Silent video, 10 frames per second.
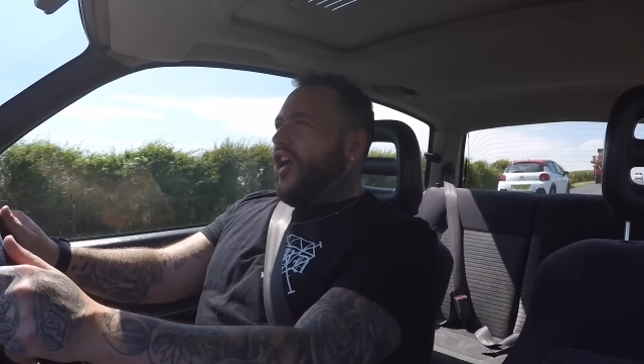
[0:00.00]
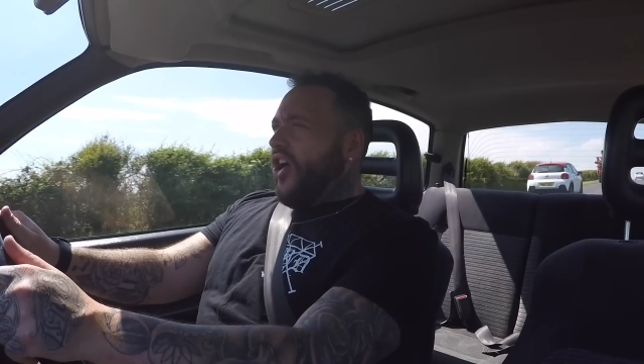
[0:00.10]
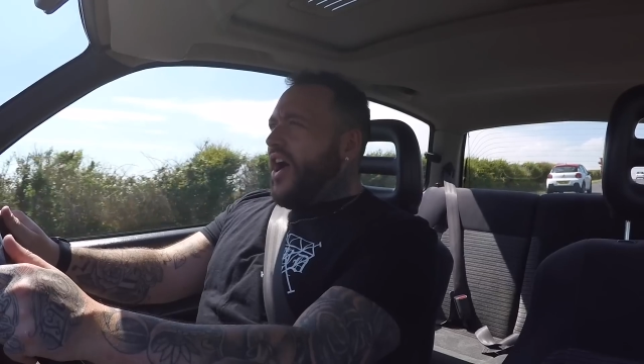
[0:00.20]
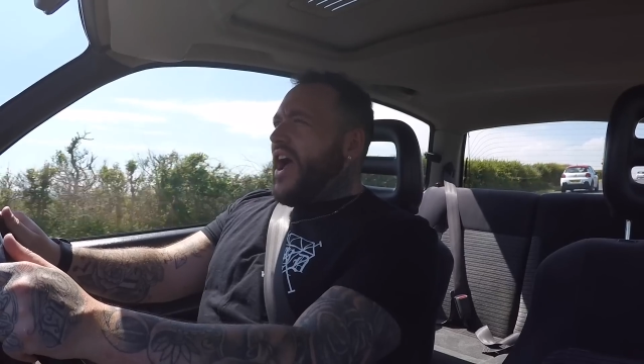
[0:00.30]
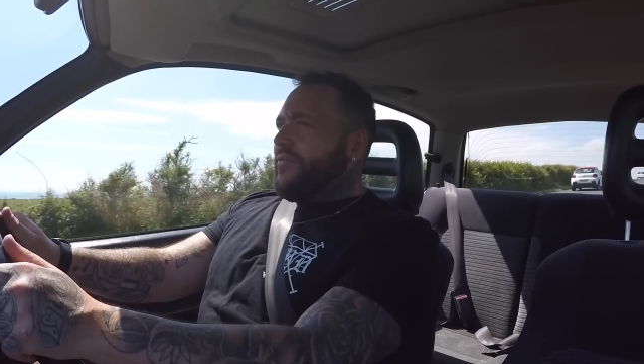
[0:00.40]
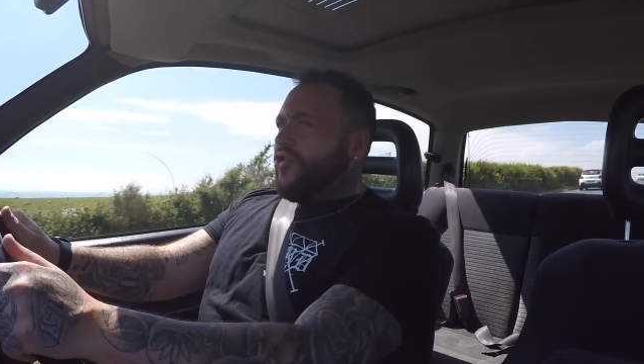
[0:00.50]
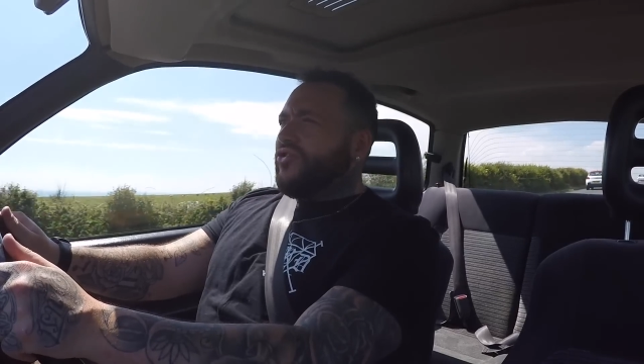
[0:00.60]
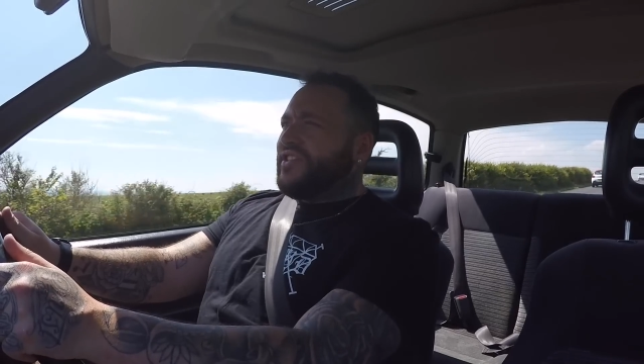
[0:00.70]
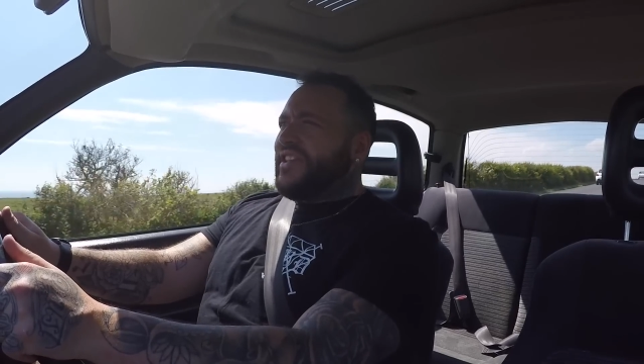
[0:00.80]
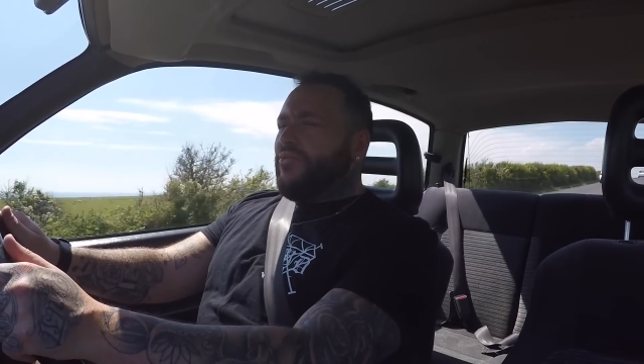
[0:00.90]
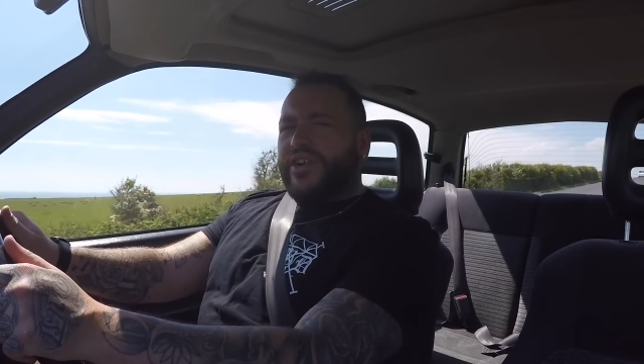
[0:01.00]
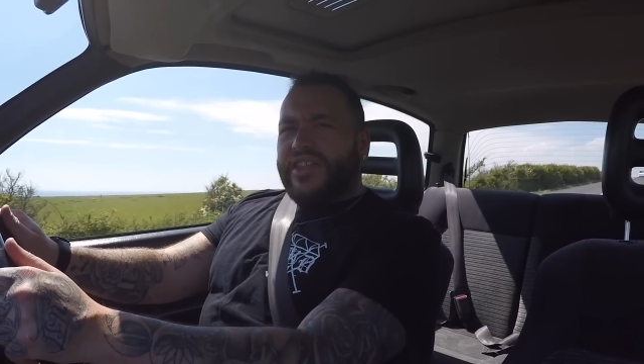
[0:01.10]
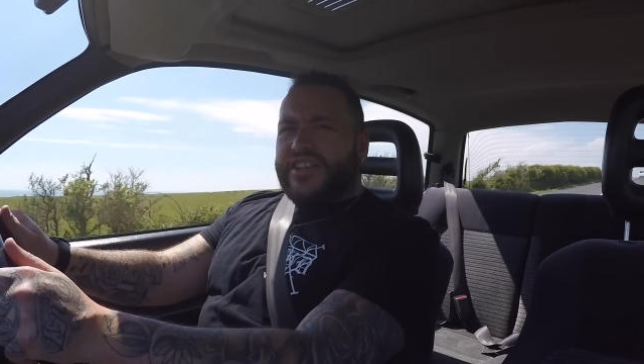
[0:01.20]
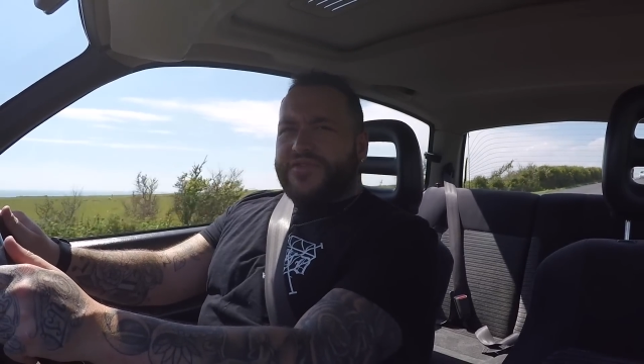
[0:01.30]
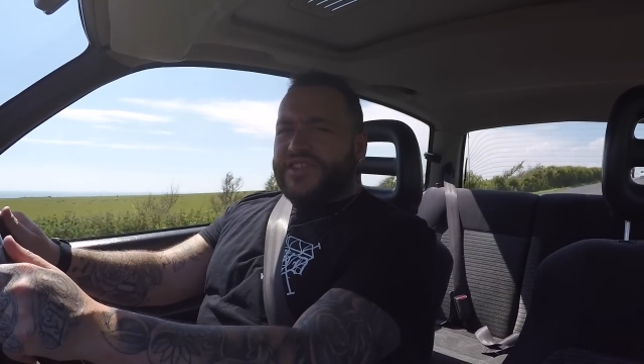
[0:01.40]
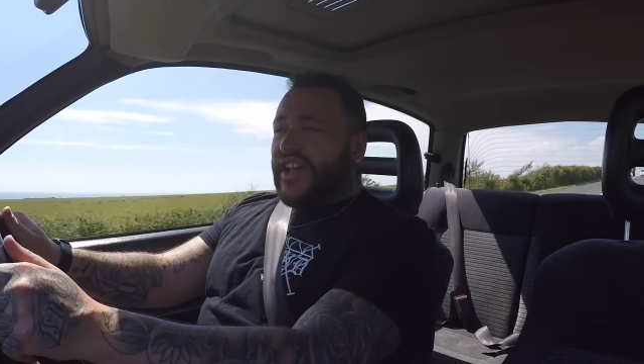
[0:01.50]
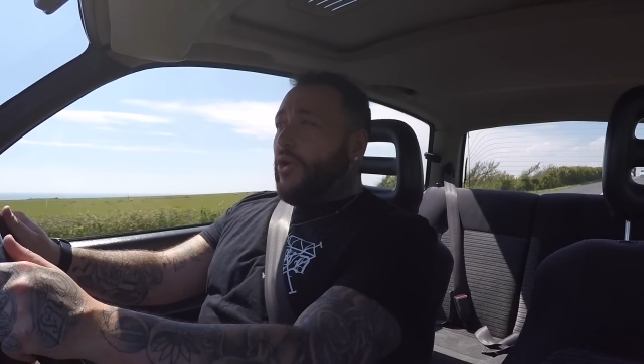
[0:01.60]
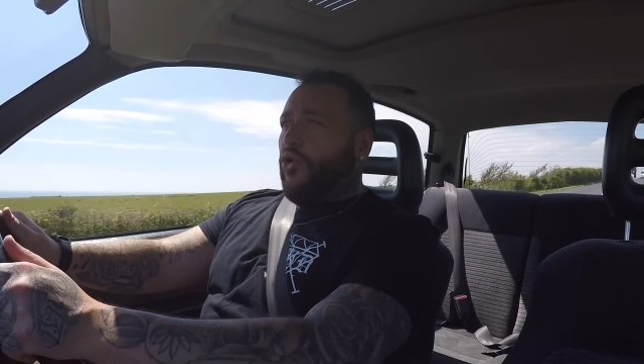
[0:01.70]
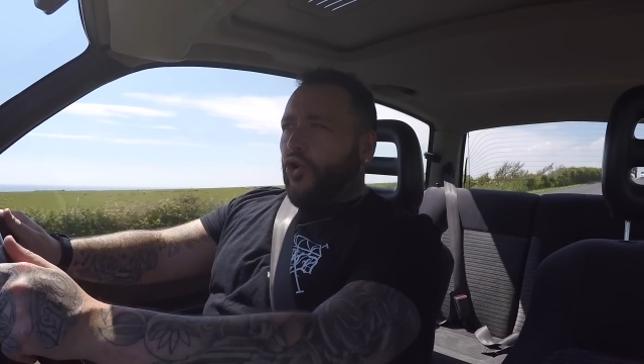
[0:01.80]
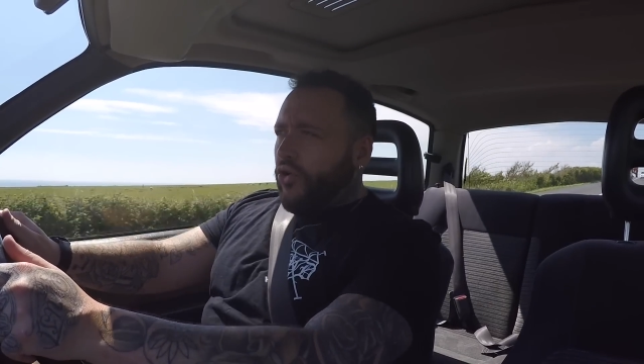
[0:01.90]
I have not seen one of these for
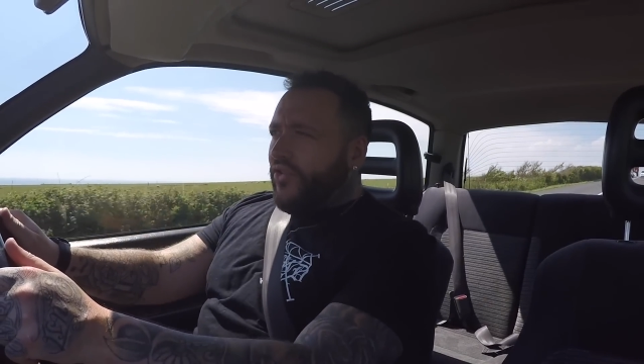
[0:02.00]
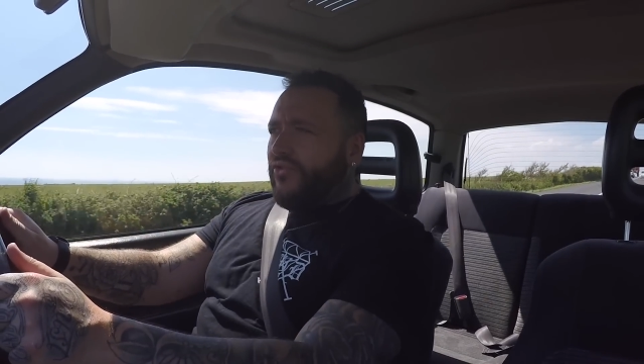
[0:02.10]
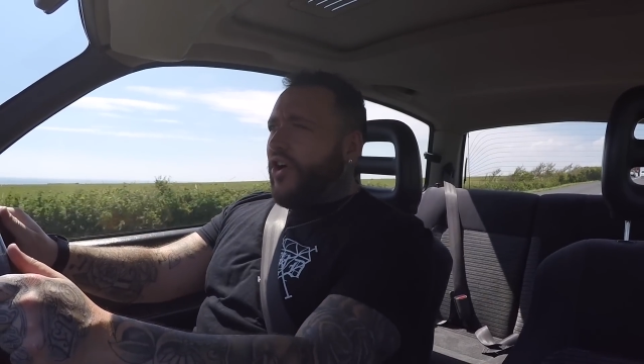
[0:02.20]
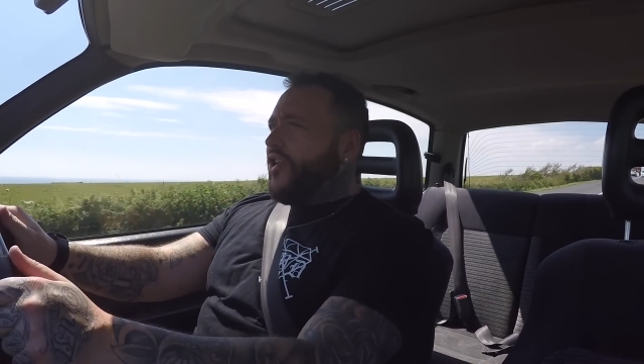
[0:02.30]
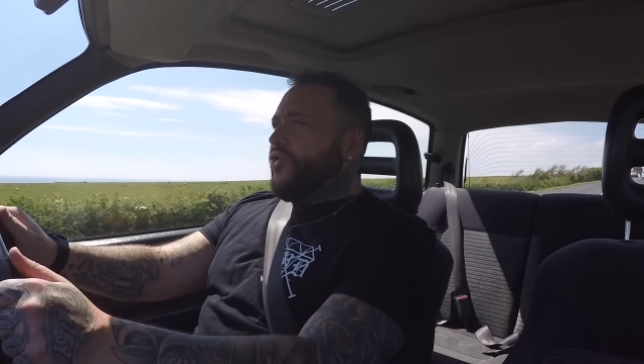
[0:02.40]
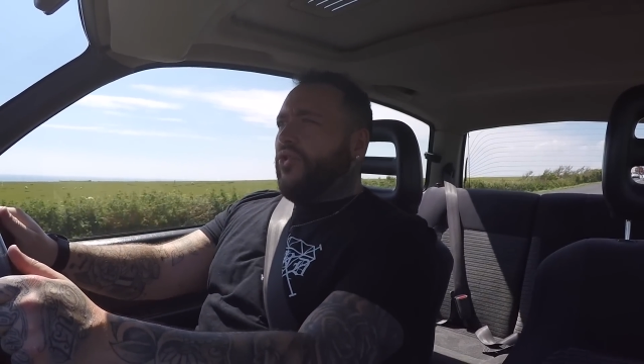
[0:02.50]
sale or on the road